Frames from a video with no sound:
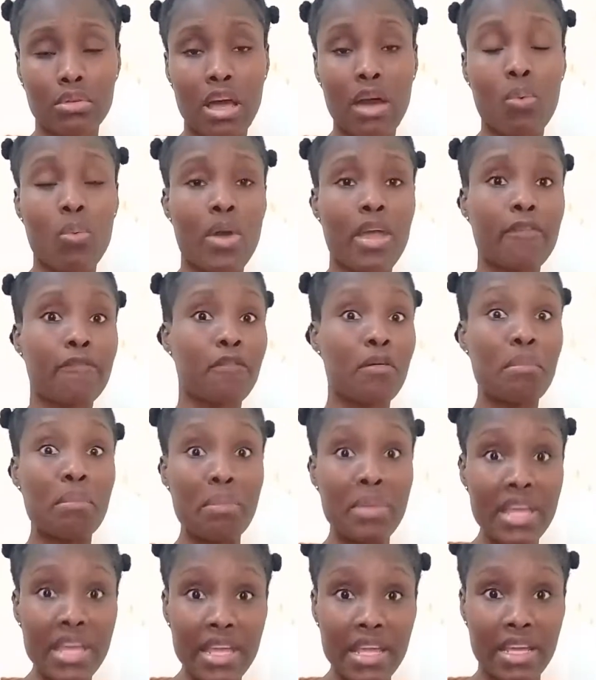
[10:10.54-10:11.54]
away
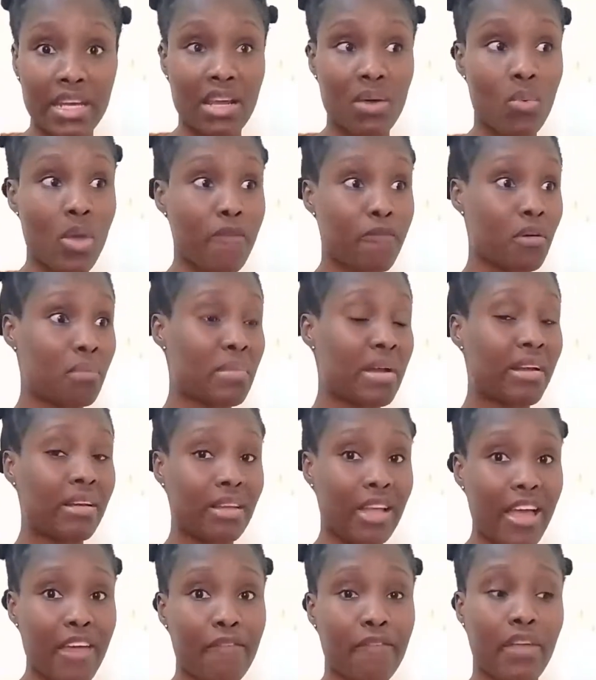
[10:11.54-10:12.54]
from me and away from my
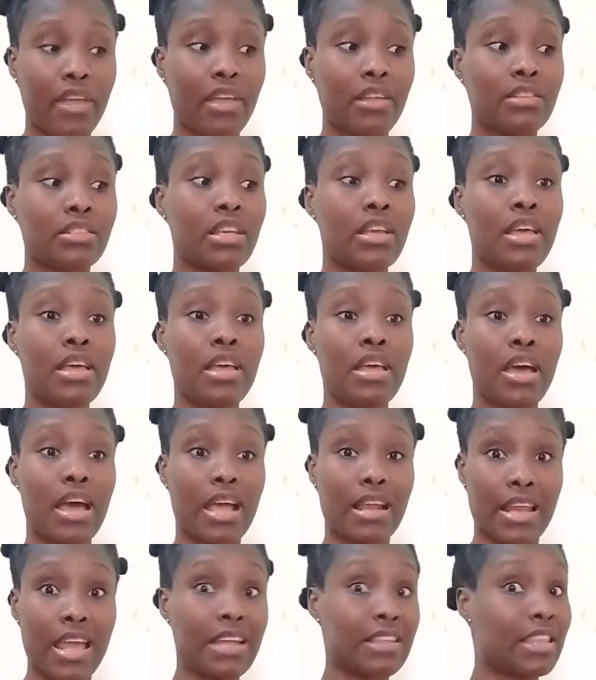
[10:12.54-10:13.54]
life, and
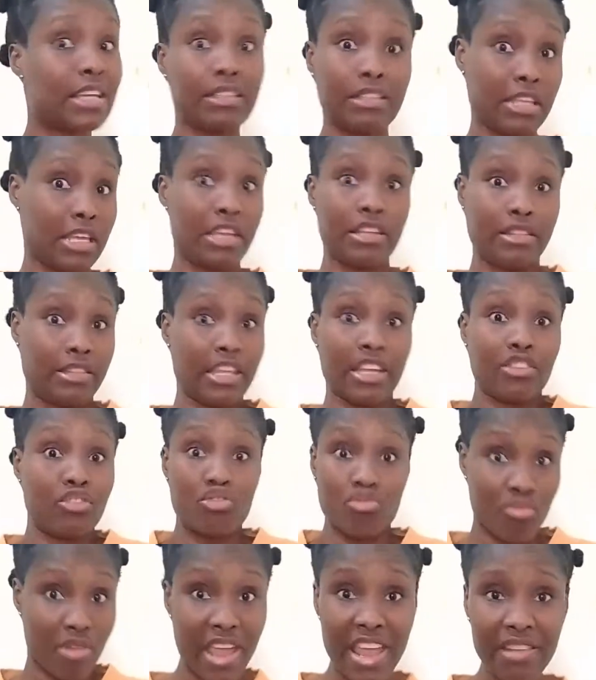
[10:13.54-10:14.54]
I like that they
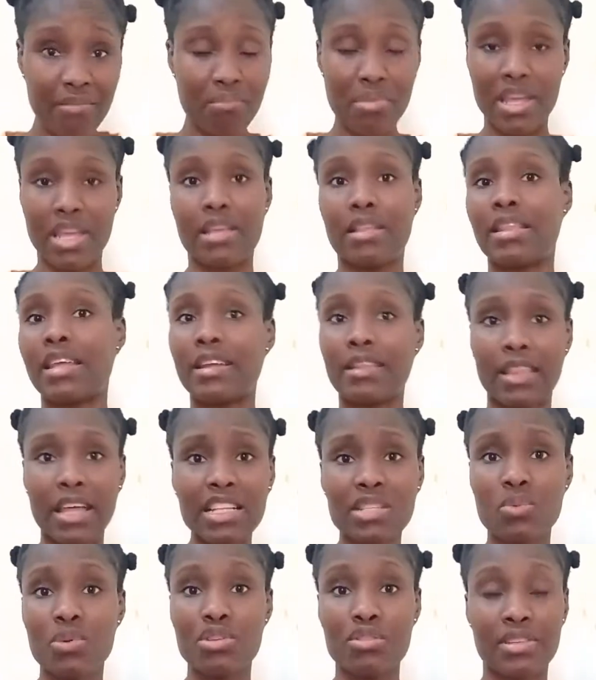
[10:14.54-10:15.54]
drain me. Like,
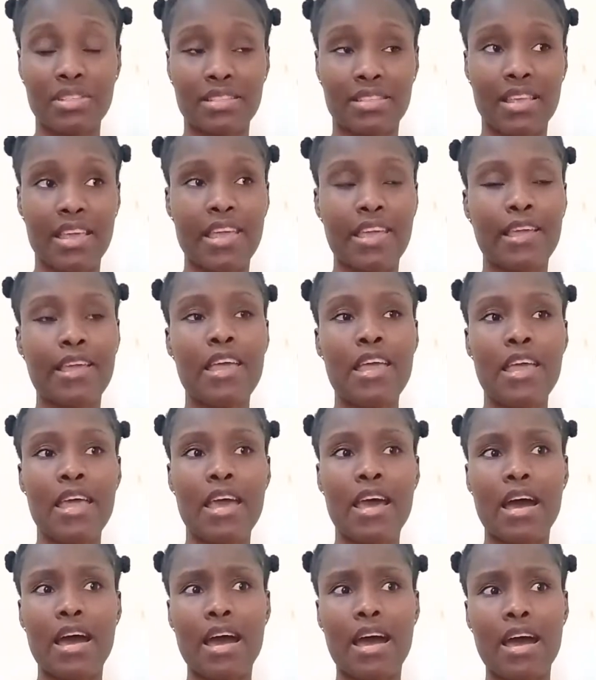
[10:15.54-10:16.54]
that's what you're saying.
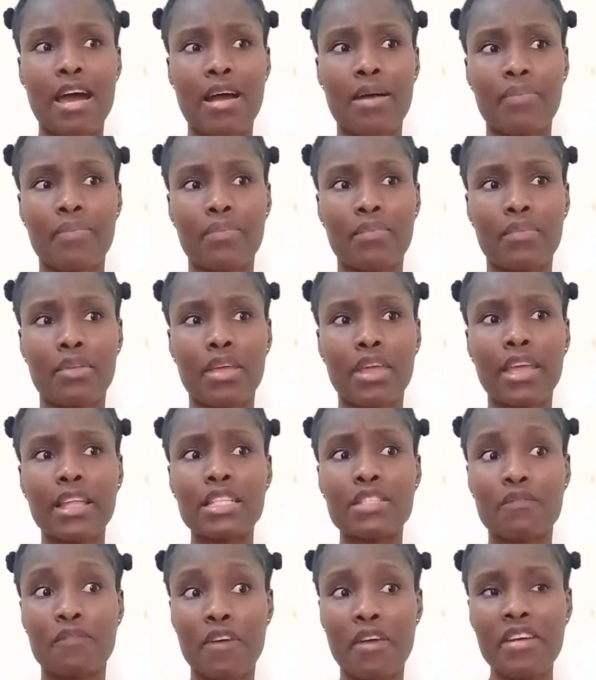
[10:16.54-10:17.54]

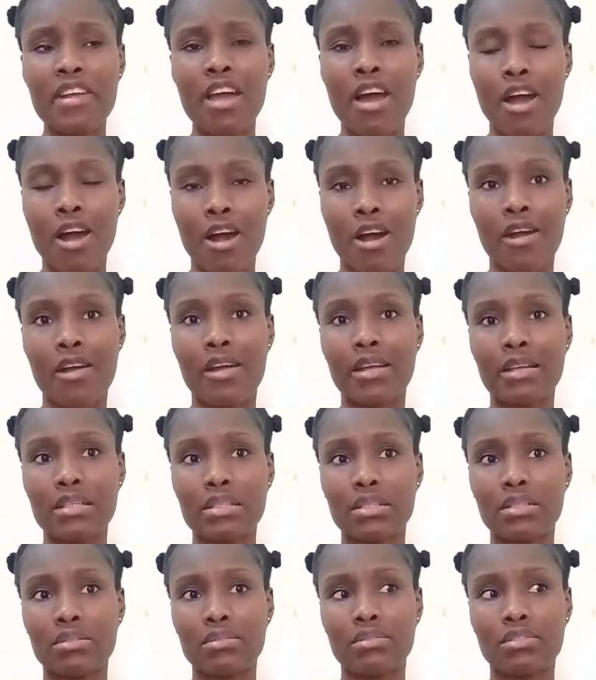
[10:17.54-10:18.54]
It's very
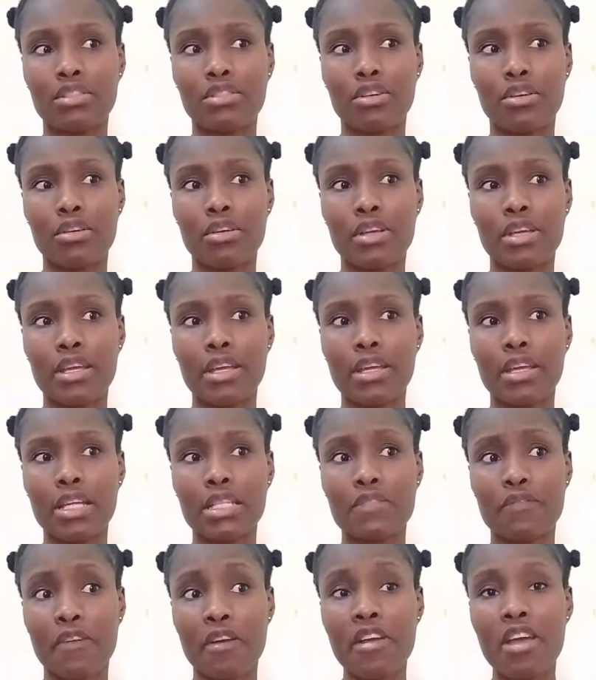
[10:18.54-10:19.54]
hard,
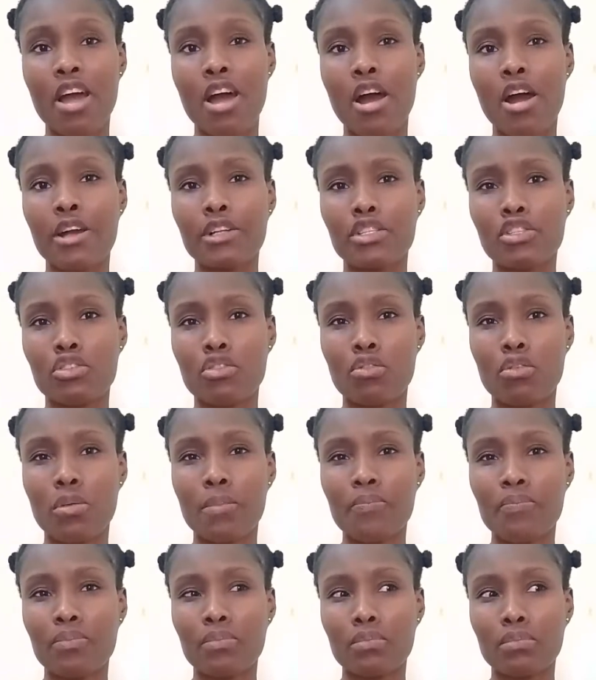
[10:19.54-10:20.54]
it's very hard to